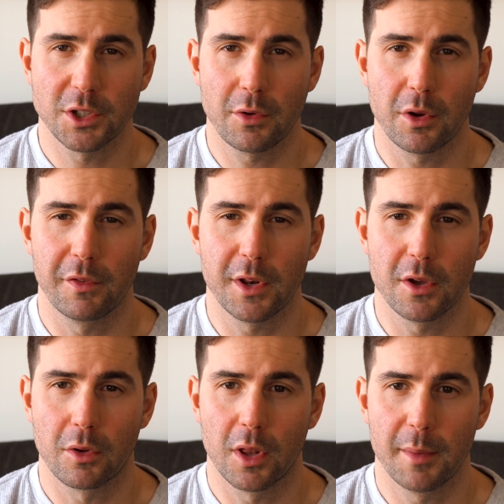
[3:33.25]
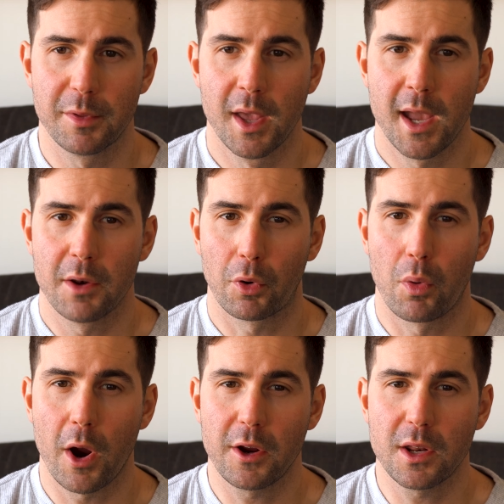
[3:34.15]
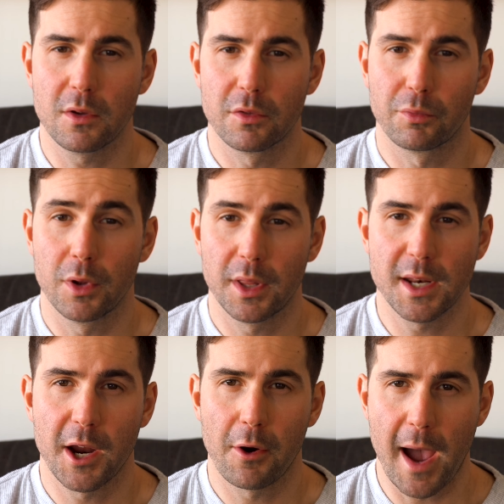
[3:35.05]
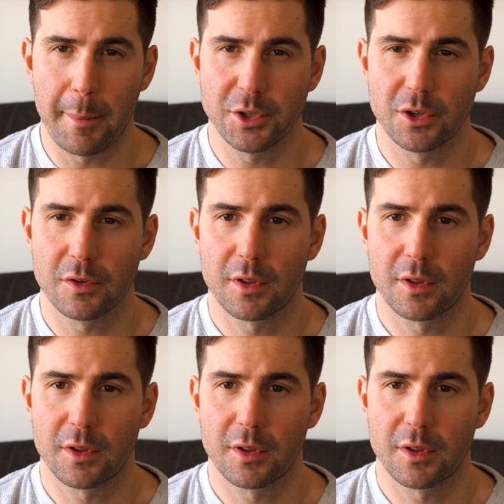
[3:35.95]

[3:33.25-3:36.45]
out your video clips and require you to use really narrow apertures